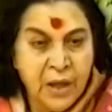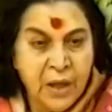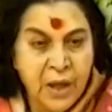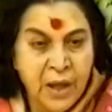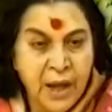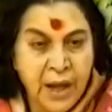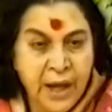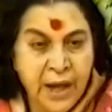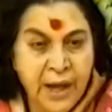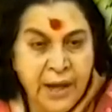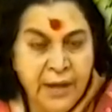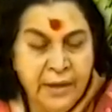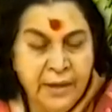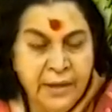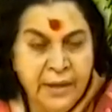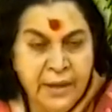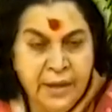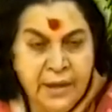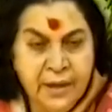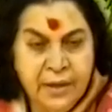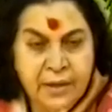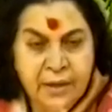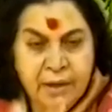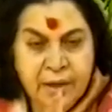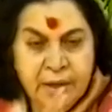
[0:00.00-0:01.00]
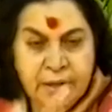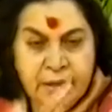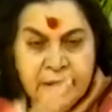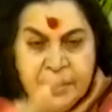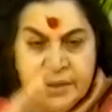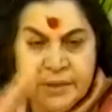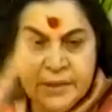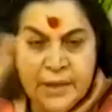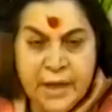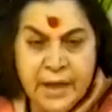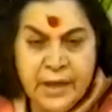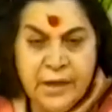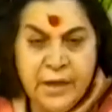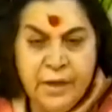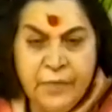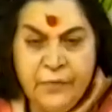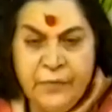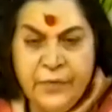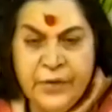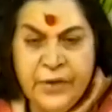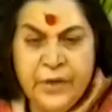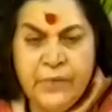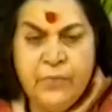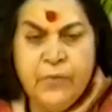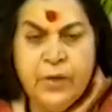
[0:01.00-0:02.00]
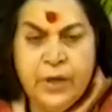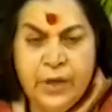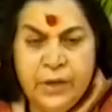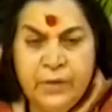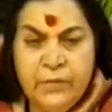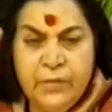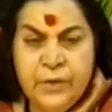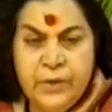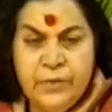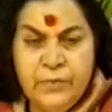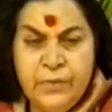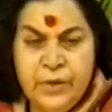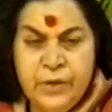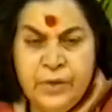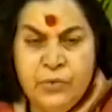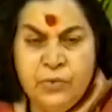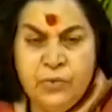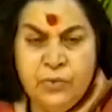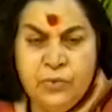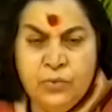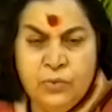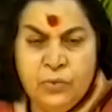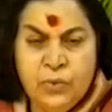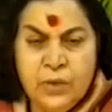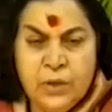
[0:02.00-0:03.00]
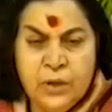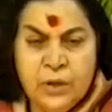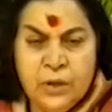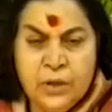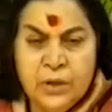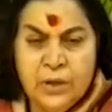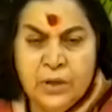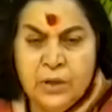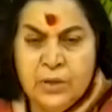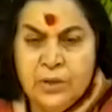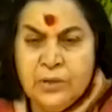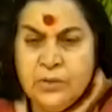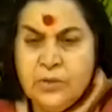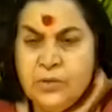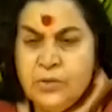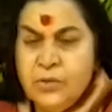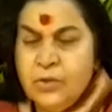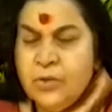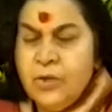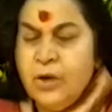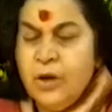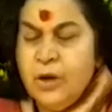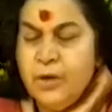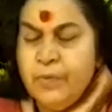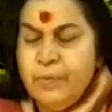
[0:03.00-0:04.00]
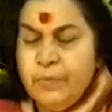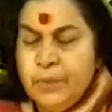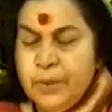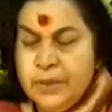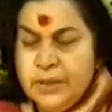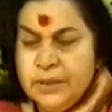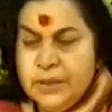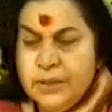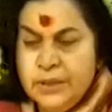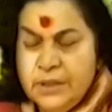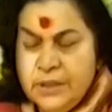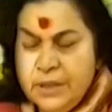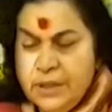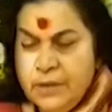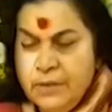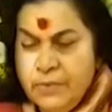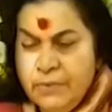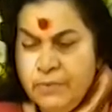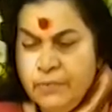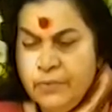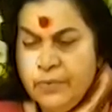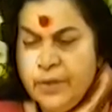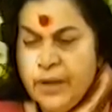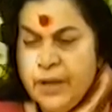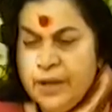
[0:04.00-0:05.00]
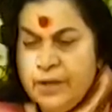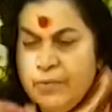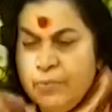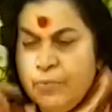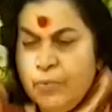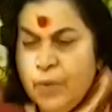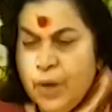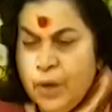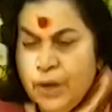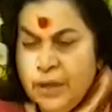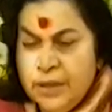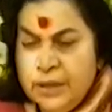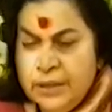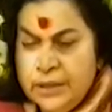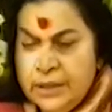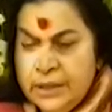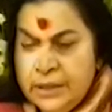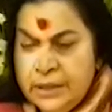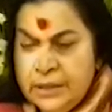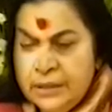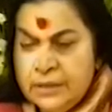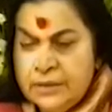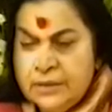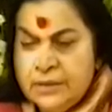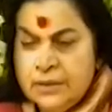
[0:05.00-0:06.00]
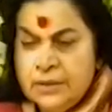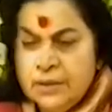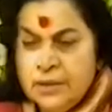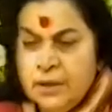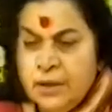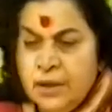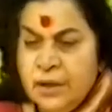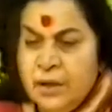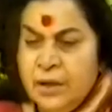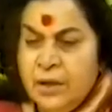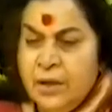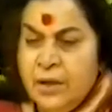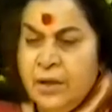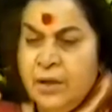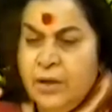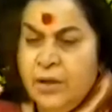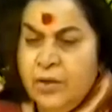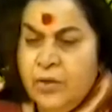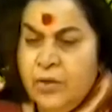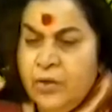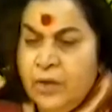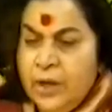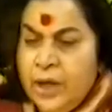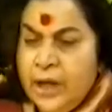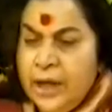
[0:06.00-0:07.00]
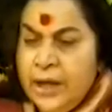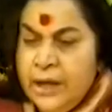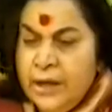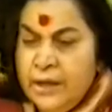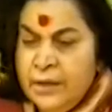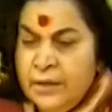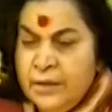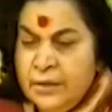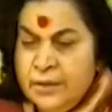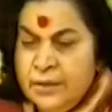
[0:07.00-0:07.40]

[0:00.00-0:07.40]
And the other side of it, whatever we do, so-called positive, like politics, like